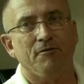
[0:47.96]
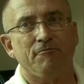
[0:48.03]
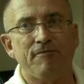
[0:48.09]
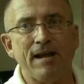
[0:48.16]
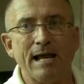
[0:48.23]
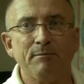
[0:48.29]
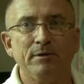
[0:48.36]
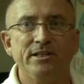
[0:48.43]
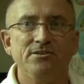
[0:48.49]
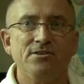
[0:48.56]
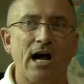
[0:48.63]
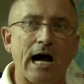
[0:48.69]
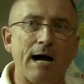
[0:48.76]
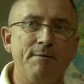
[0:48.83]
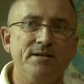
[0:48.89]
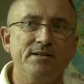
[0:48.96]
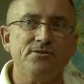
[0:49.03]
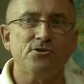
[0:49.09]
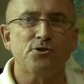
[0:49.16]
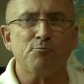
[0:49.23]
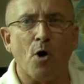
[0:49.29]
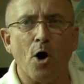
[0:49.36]
Families, hobbyists,
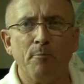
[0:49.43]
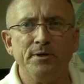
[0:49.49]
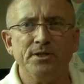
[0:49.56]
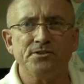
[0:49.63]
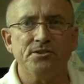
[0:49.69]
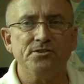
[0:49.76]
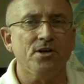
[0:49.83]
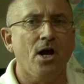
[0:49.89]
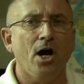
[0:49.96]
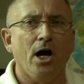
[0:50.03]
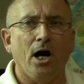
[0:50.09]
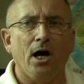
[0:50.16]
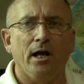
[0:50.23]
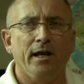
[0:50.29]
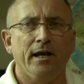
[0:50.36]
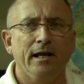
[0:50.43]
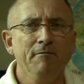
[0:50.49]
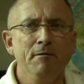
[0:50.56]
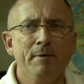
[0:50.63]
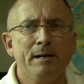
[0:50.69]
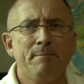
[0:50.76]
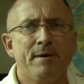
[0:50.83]
small business,
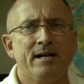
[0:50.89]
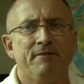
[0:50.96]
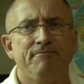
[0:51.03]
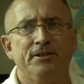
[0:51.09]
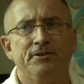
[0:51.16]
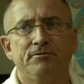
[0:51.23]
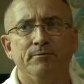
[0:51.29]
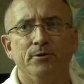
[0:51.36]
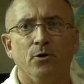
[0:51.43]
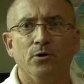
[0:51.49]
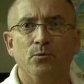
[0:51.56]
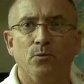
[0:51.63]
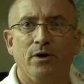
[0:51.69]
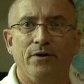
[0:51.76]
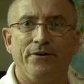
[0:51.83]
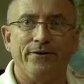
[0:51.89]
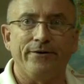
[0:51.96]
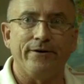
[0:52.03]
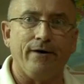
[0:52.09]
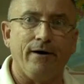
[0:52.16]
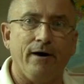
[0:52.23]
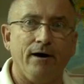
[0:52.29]
everybody benefits from knowing where their
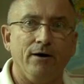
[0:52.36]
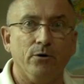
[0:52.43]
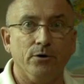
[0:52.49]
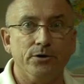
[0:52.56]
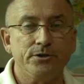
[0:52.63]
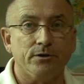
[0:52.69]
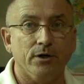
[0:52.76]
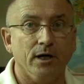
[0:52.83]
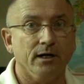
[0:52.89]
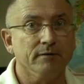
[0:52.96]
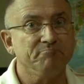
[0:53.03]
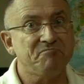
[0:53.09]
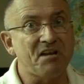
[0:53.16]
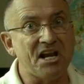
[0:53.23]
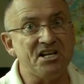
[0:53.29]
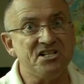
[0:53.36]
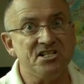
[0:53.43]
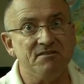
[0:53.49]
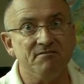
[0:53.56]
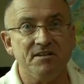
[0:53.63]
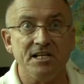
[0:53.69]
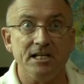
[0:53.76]
car or truck,
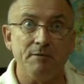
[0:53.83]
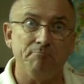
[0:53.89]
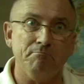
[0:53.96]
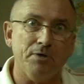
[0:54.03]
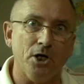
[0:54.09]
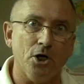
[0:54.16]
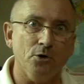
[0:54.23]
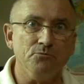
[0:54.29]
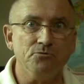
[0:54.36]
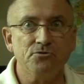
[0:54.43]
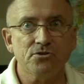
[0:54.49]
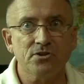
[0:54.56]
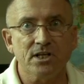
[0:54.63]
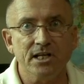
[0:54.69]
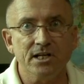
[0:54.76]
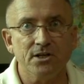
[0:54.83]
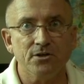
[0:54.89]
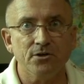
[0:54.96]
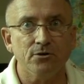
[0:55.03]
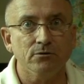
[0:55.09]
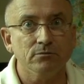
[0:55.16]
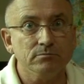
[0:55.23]
ATV, boat,
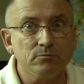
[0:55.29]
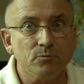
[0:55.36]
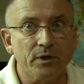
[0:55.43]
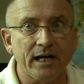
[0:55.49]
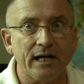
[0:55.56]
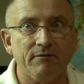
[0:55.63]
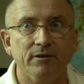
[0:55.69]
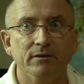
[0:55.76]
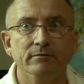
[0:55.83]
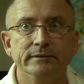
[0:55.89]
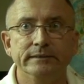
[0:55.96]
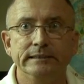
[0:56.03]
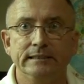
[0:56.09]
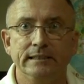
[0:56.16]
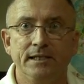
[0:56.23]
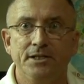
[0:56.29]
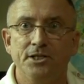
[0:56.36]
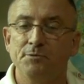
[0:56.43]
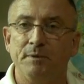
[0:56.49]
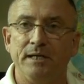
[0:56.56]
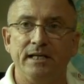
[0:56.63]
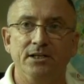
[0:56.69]
ski-doo, whatever,
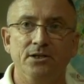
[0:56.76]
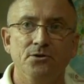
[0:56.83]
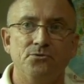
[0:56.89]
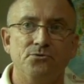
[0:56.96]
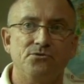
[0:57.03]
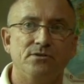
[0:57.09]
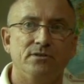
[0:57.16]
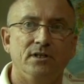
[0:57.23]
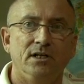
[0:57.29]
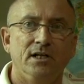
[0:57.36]
is being used.